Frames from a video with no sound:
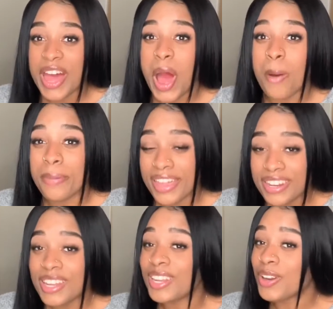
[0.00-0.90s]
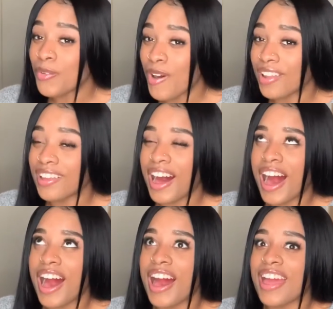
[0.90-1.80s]
A panda and a koala.
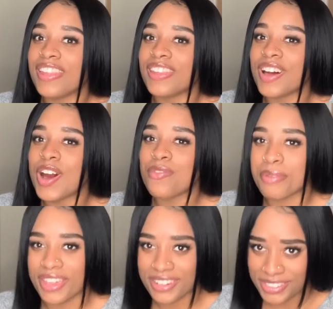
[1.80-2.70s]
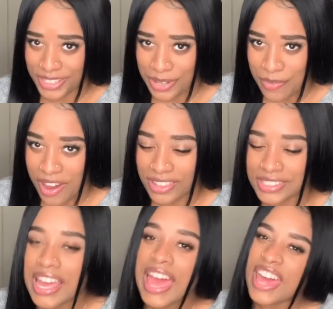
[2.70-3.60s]
I love pandas and koalas.
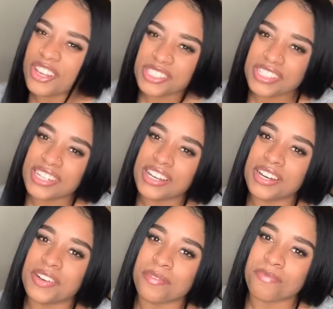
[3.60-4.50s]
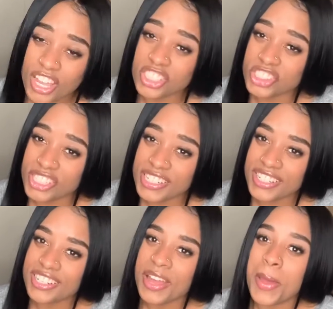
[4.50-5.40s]
And also um, a
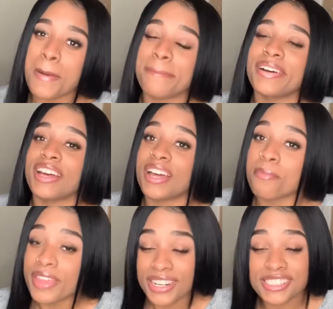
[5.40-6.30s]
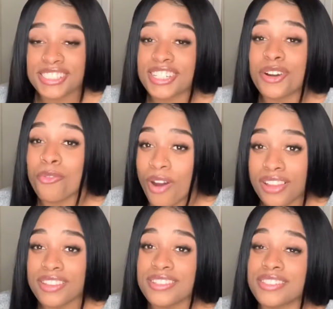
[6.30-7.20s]
cheetah, but pandas and
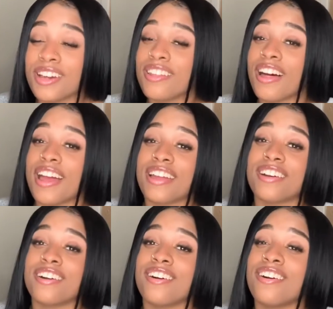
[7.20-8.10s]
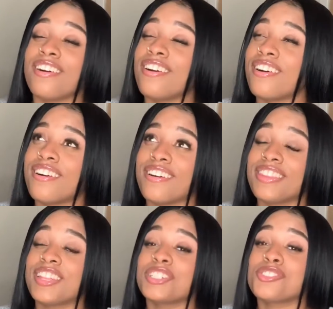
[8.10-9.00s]
koalas are like, ugh,
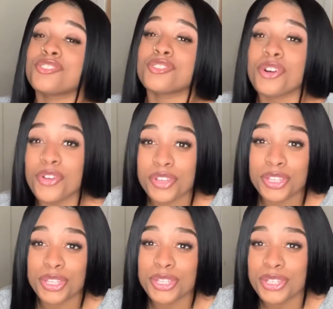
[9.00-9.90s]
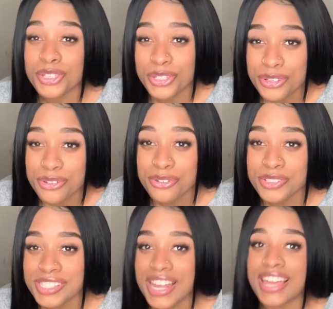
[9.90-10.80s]
they're so
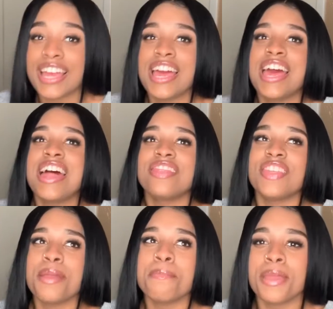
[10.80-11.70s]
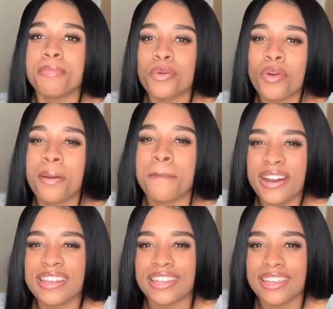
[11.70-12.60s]
cute. Like, they make me want a
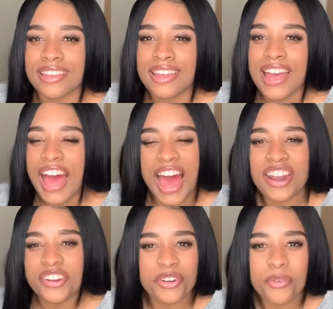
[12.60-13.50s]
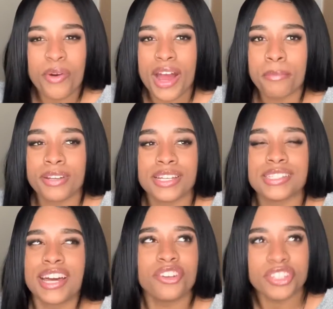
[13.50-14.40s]
monkey. I don't know why, because
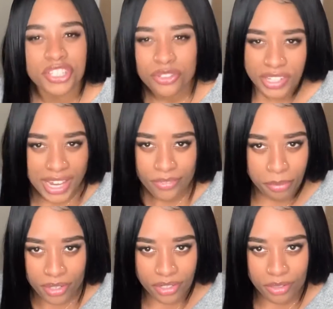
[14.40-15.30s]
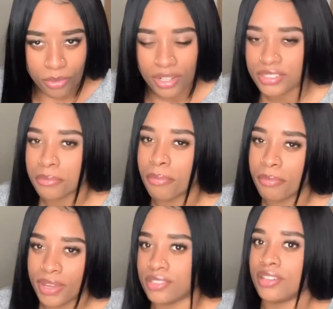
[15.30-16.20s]
I don't think you can have a panda koala
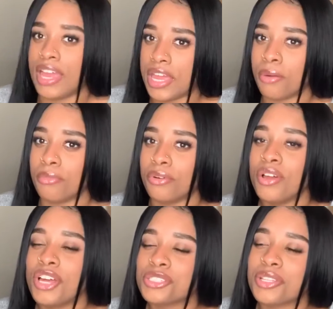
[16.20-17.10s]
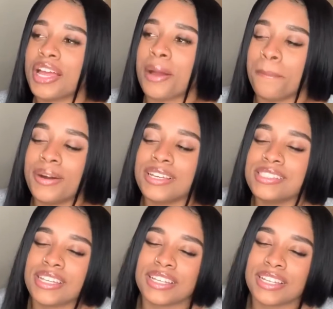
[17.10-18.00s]
as, as an animal. So, like, a
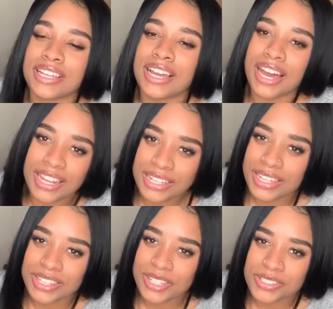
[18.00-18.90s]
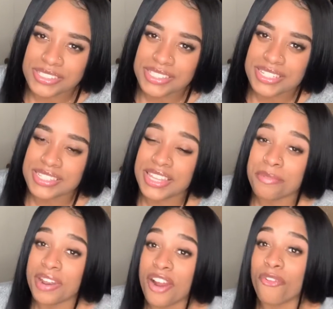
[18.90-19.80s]
monkey's like kind of like the closest thing to
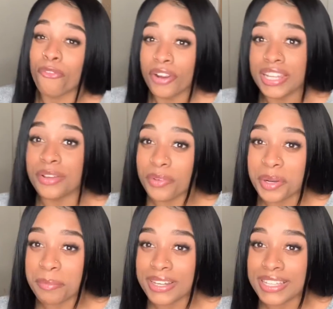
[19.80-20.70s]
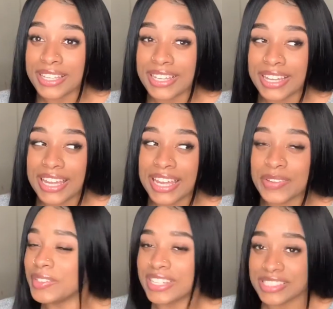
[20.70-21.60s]
them, and I really want a monkey
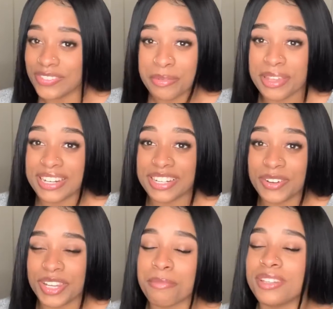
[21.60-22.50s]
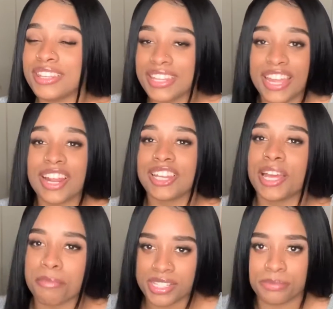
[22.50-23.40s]
because of a panda koala, but they are
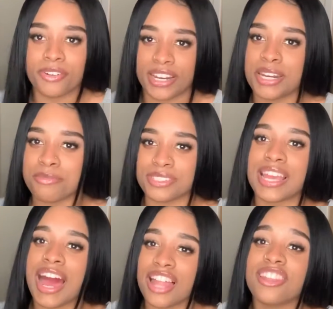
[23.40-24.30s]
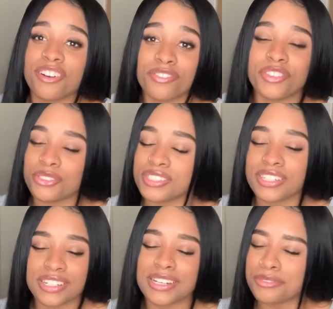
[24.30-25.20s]
like my spirit animals. Like I love those
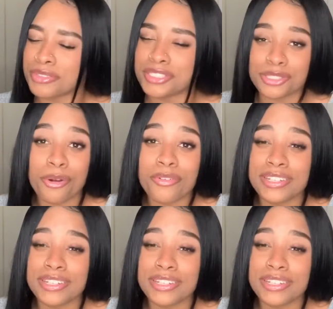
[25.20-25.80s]
little guys. So